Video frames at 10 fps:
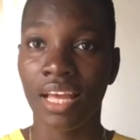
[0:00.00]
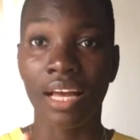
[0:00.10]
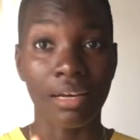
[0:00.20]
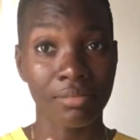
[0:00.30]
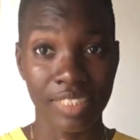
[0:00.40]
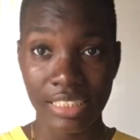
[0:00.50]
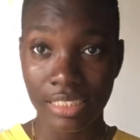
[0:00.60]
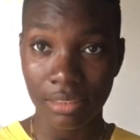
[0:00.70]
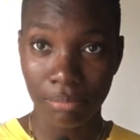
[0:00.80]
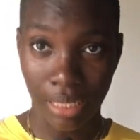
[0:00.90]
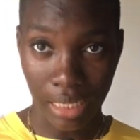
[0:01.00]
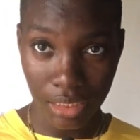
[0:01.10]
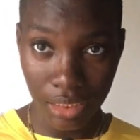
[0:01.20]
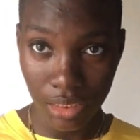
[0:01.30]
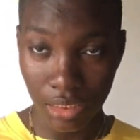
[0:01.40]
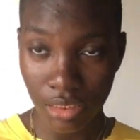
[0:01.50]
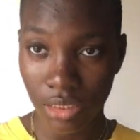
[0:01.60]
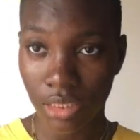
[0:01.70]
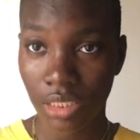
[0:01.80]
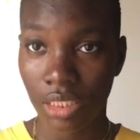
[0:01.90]
I'm finally back.
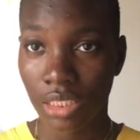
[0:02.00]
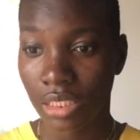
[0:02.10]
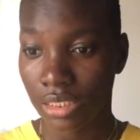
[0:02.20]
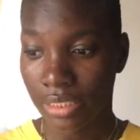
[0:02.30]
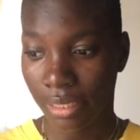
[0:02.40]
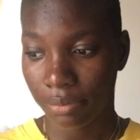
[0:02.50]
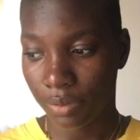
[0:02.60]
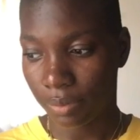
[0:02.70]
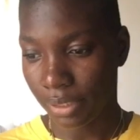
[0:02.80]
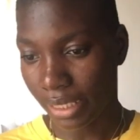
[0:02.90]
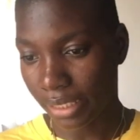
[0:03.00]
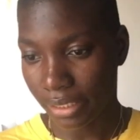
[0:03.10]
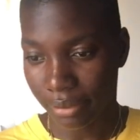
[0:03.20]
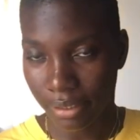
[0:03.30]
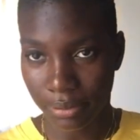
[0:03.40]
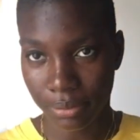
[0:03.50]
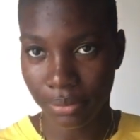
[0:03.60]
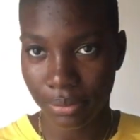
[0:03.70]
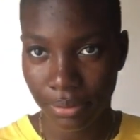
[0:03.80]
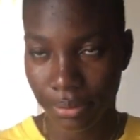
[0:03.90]
The time should be like around.
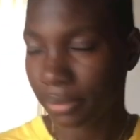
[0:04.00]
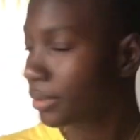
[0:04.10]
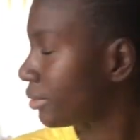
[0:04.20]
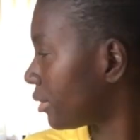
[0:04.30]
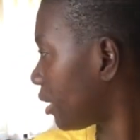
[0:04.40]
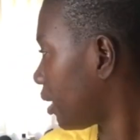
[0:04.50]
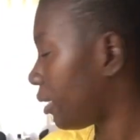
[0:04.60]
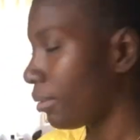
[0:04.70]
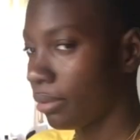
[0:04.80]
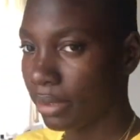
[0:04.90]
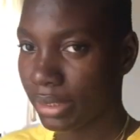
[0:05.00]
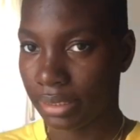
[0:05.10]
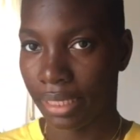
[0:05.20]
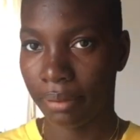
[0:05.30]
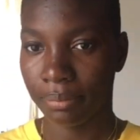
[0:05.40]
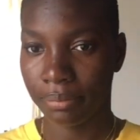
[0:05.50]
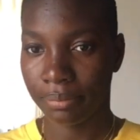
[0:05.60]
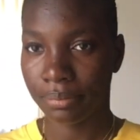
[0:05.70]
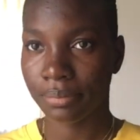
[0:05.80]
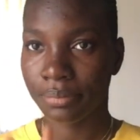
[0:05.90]
Wait, what's the time?
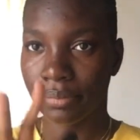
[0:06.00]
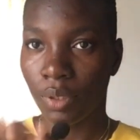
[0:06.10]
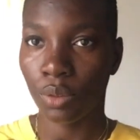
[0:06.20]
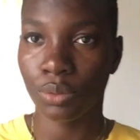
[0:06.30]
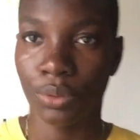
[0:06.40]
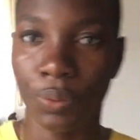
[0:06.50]
Hold on.